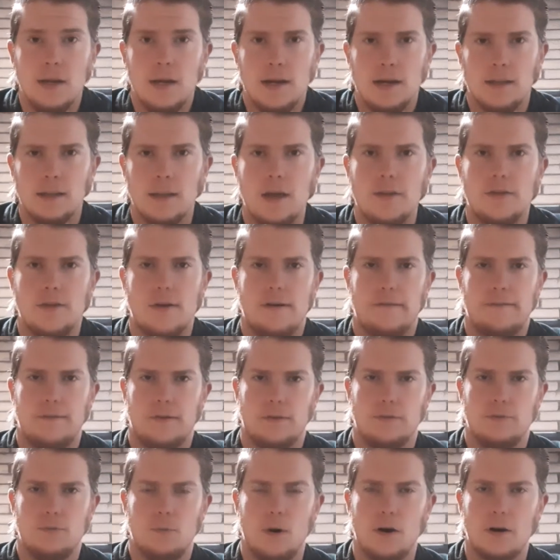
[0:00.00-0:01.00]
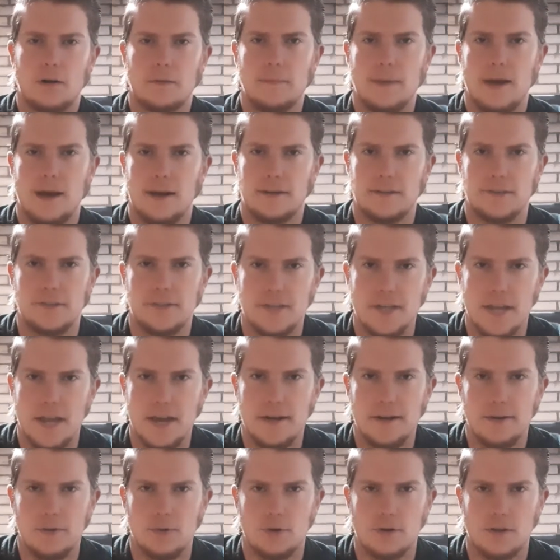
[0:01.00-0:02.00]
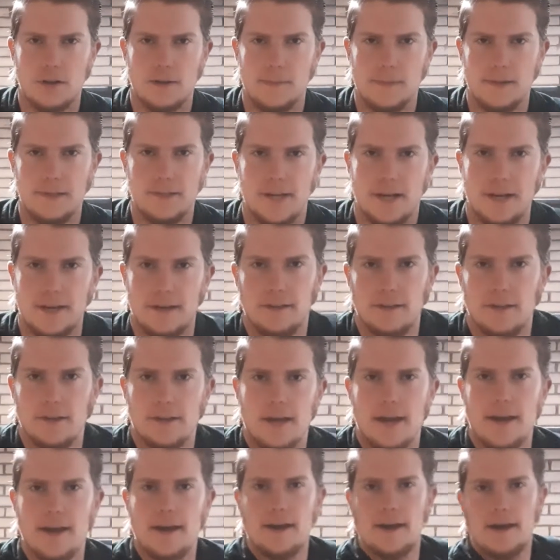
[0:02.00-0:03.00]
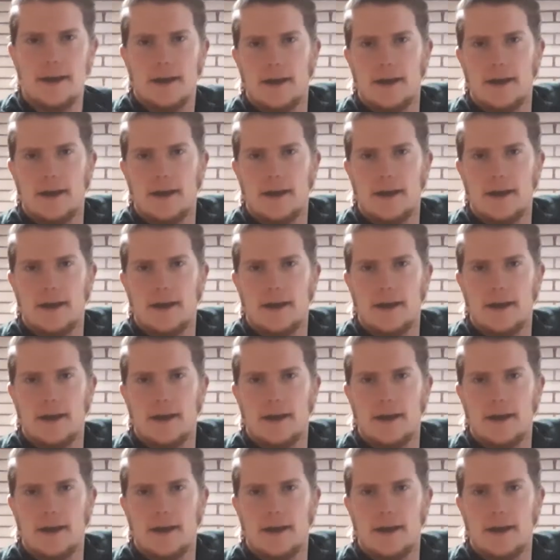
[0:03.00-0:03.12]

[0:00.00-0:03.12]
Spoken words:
Hello there everyone, welcome back, and today we're going to be taking a look at